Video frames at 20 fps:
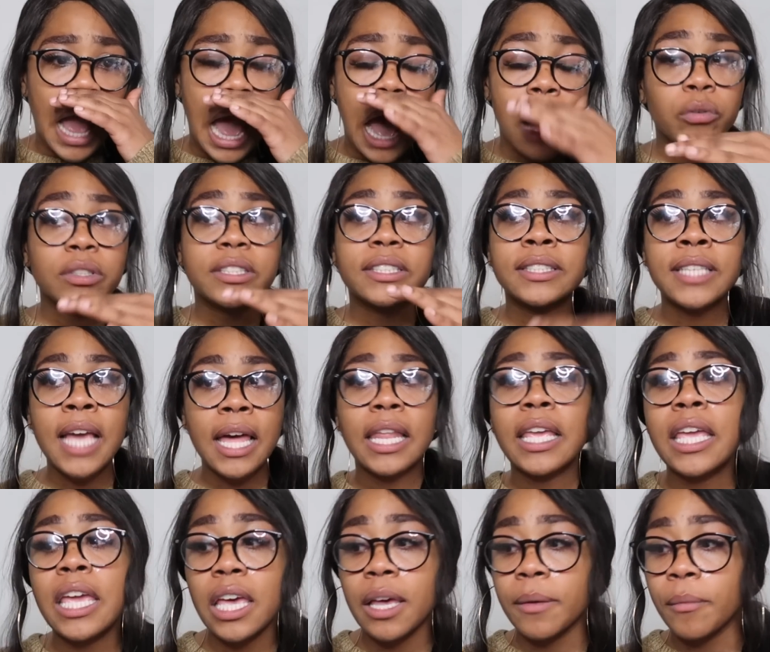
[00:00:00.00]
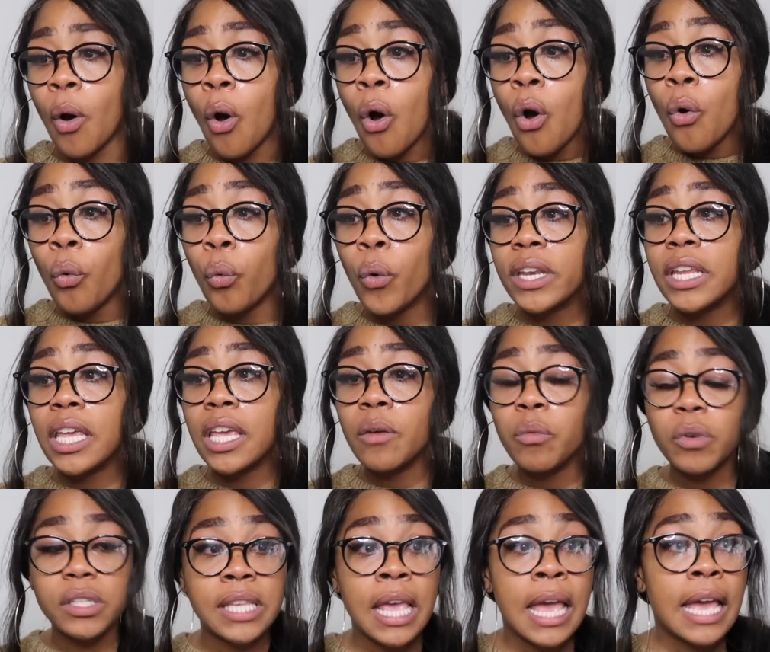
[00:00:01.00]
I was telling him when he
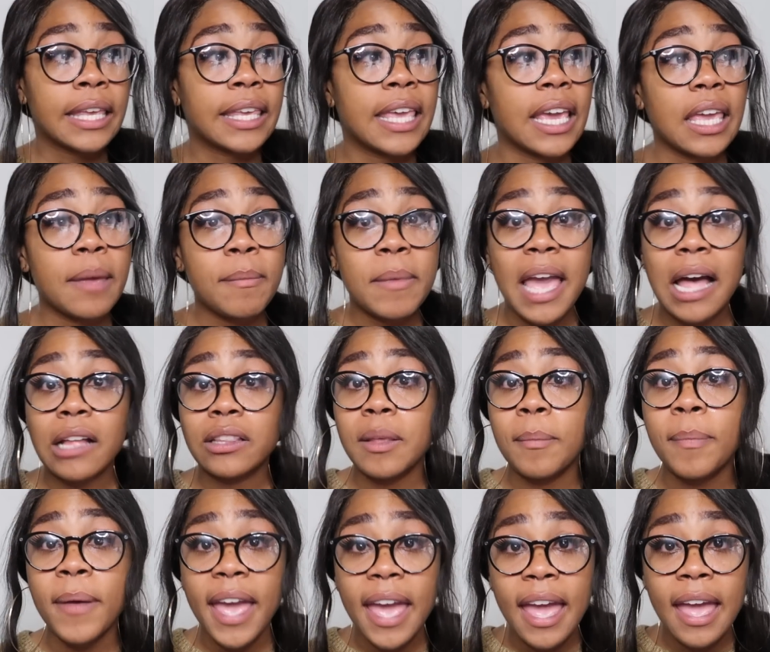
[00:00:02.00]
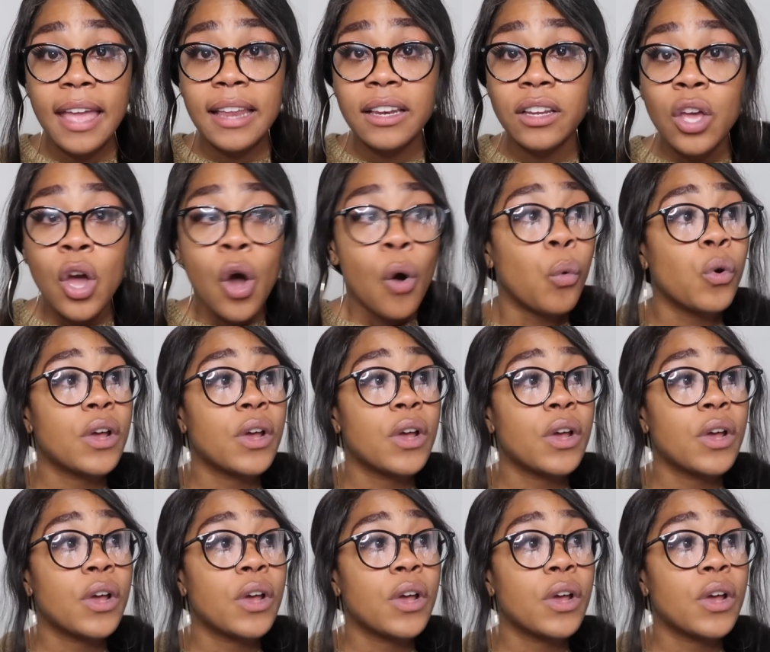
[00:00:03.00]
was kicking me out the bed,